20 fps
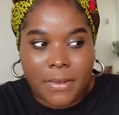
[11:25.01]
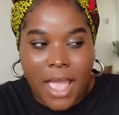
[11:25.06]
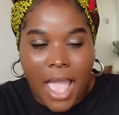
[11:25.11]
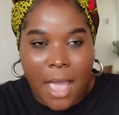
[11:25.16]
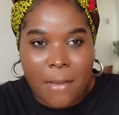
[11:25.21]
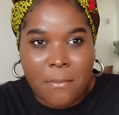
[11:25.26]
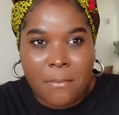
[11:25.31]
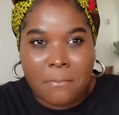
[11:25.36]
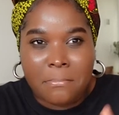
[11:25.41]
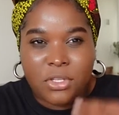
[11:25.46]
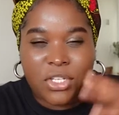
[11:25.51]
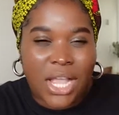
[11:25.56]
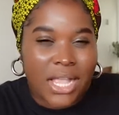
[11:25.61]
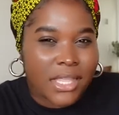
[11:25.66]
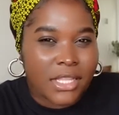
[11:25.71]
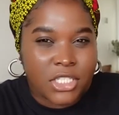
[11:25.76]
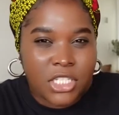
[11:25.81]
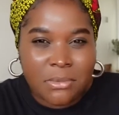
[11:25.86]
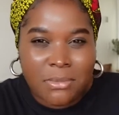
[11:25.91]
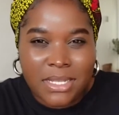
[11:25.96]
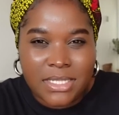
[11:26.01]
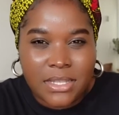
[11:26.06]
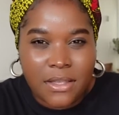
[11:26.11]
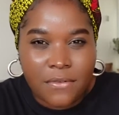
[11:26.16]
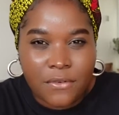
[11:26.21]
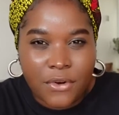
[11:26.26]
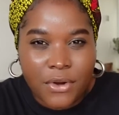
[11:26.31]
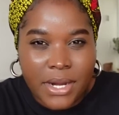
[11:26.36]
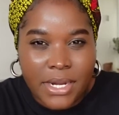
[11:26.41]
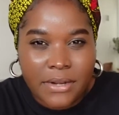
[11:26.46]
I'm challenging
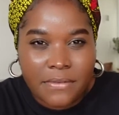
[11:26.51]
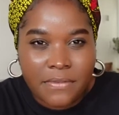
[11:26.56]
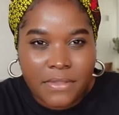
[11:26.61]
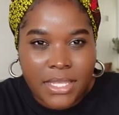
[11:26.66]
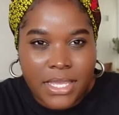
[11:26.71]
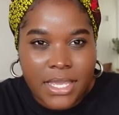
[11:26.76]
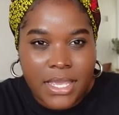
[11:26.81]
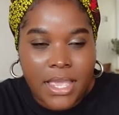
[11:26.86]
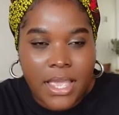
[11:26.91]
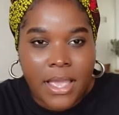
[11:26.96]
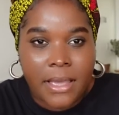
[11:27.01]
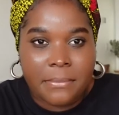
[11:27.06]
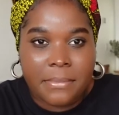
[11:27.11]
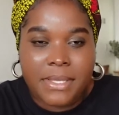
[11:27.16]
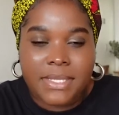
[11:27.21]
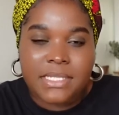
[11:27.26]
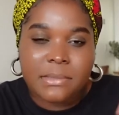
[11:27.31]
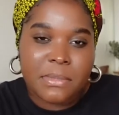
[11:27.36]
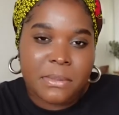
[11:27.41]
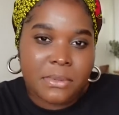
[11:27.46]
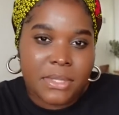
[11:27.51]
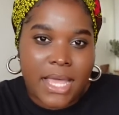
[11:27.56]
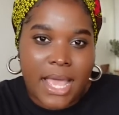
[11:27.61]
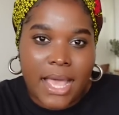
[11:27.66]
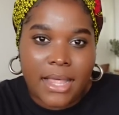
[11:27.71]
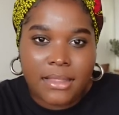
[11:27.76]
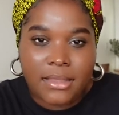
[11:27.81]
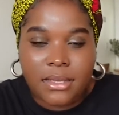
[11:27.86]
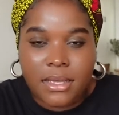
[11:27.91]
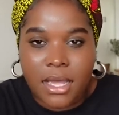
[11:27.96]
myself creatively because some people that
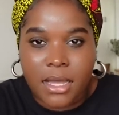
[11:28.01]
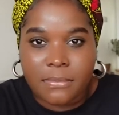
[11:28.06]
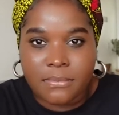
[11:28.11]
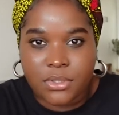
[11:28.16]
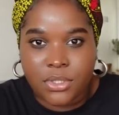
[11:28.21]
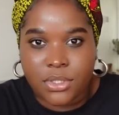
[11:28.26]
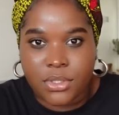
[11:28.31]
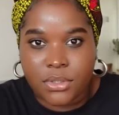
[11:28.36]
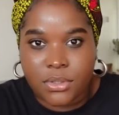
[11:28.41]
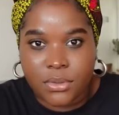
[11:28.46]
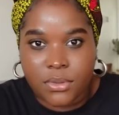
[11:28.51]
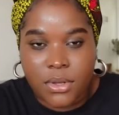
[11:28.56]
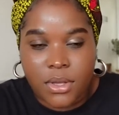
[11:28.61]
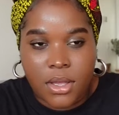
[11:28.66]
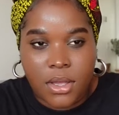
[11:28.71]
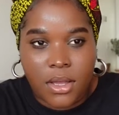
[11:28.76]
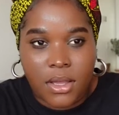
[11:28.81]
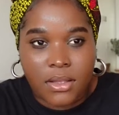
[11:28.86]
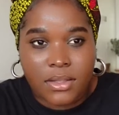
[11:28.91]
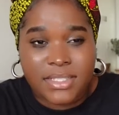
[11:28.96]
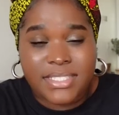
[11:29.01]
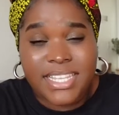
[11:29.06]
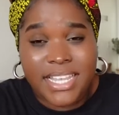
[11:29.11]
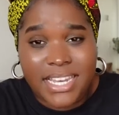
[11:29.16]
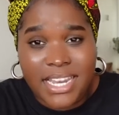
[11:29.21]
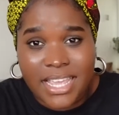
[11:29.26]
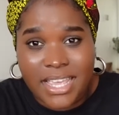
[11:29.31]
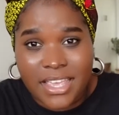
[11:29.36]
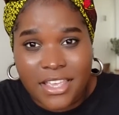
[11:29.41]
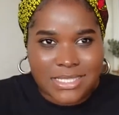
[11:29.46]
I look up to did
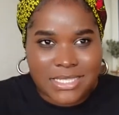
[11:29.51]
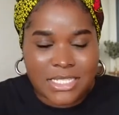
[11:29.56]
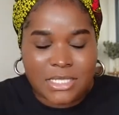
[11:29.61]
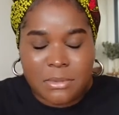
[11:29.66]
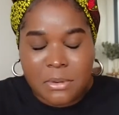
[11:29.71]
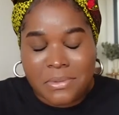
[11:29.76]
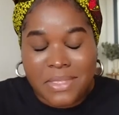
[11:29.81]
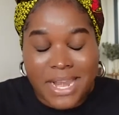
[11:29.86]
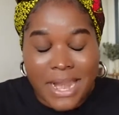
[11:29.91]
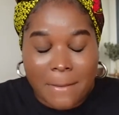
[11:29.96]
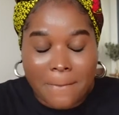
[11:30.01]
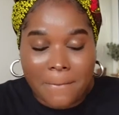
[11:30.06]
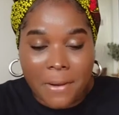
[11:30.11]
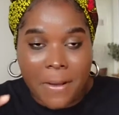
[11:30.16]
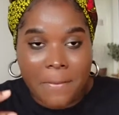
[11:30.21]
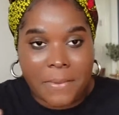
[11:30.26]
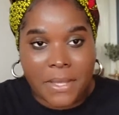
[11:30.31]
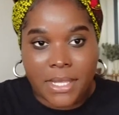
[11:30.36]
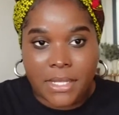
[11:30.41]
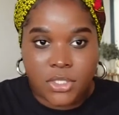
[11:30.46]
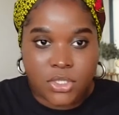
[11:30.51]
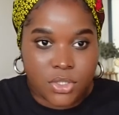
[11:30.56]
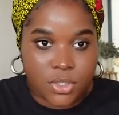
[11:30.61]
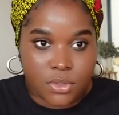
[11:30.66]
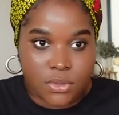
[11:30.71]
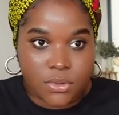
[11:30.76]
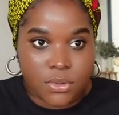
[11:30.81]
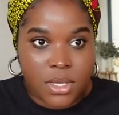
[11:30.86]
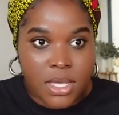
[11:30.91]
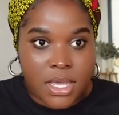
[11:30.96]
it. These people that I bump
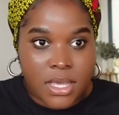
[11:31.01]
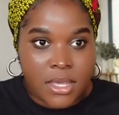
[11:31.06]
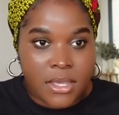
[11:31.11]
into,